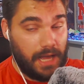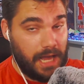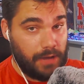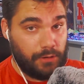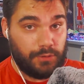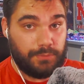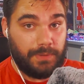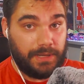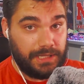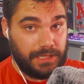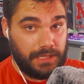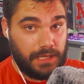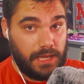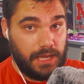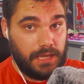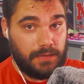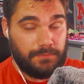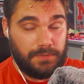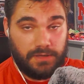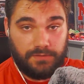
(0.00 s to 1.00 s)
I would buy the
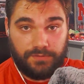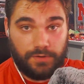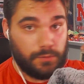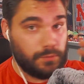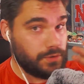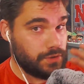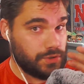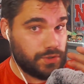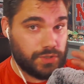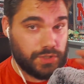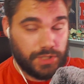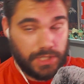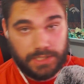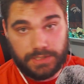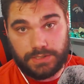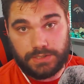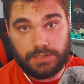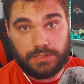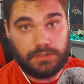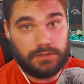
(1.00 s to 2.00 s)
game if it was
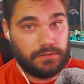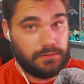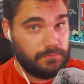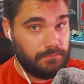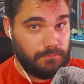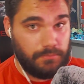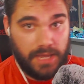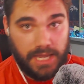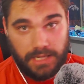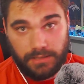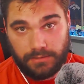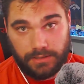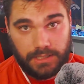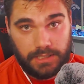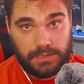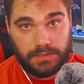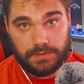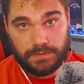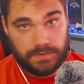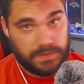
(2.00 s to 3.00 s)
just
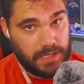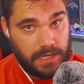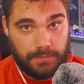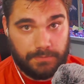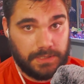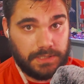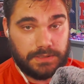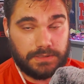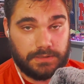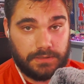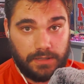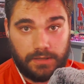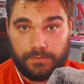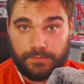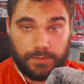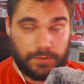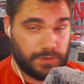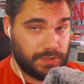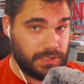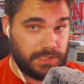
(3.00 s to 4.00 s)
mainly zombies. If it
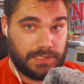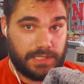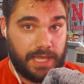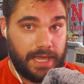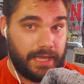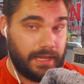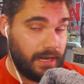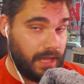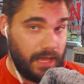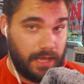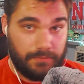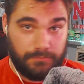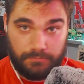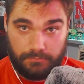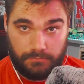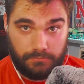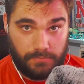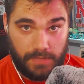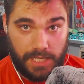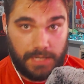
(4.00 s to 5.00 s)
was just that,
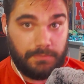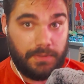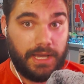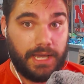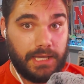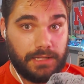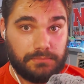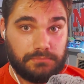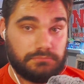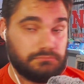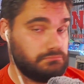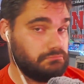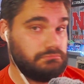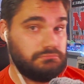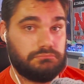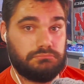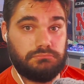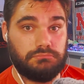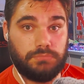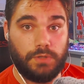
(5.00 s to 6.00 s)
I'd buy it.
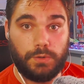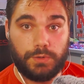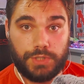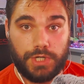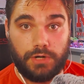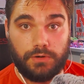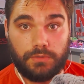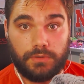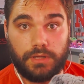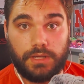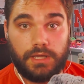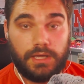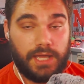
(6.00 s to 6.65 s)
No joke.